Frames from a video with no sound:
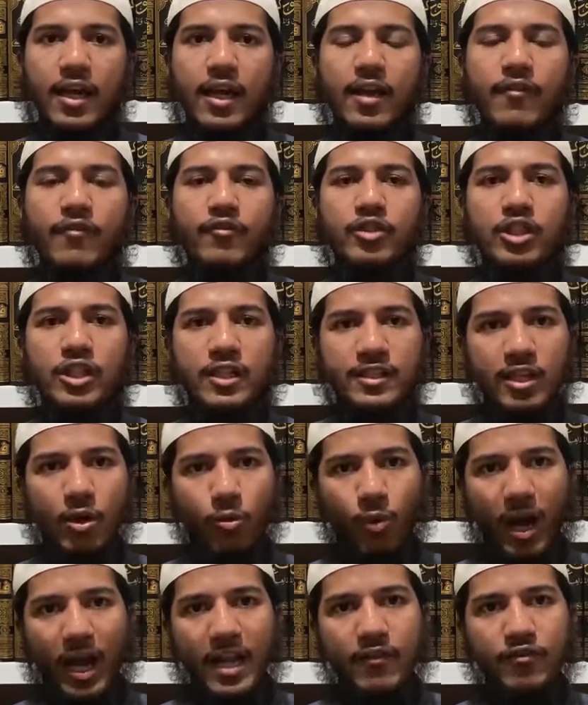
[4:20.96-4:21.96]
If she is a
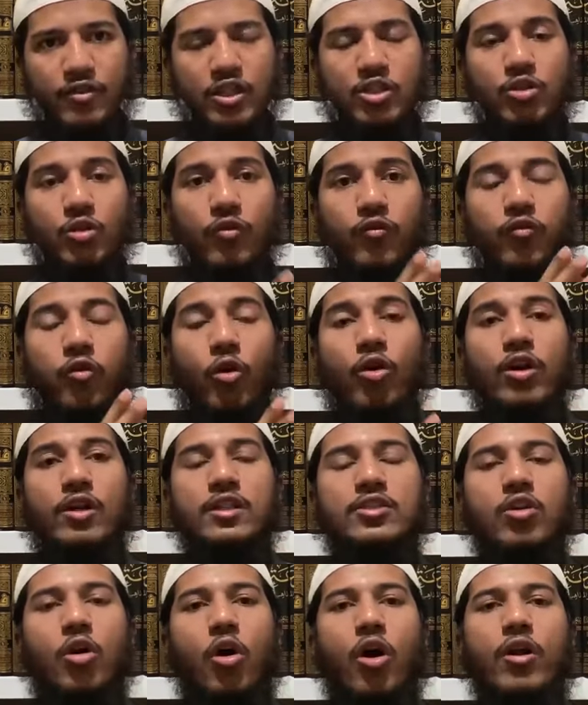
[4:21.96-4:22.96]
wife, she should
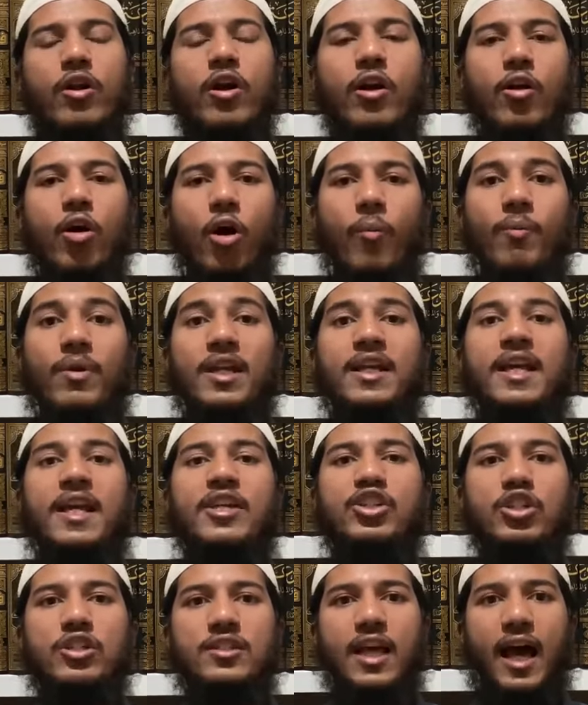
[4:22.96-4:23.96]
focus on her
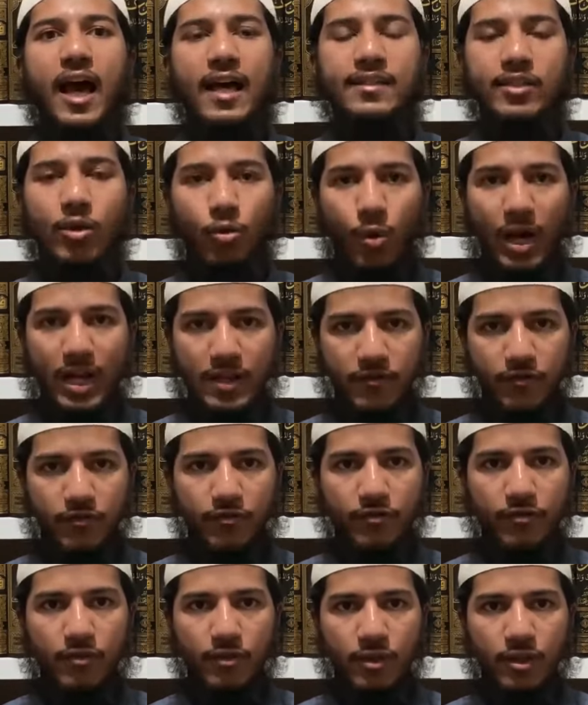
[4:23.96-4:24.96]
obligations as a
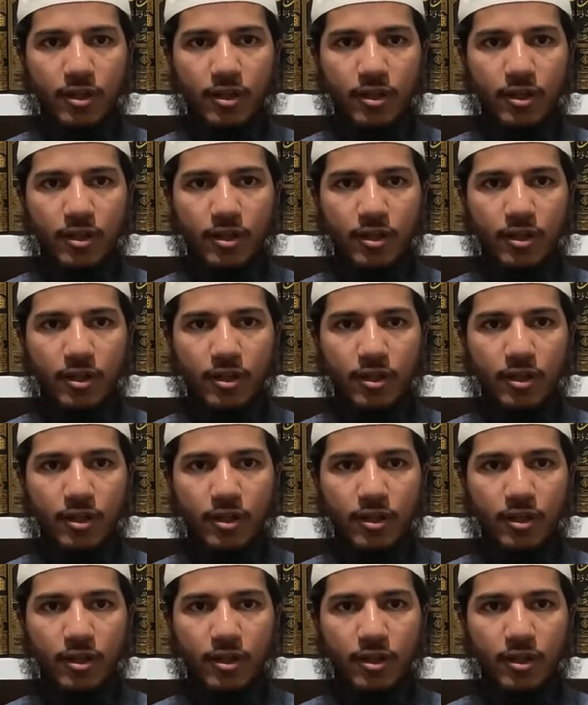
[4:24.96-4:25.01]
wife.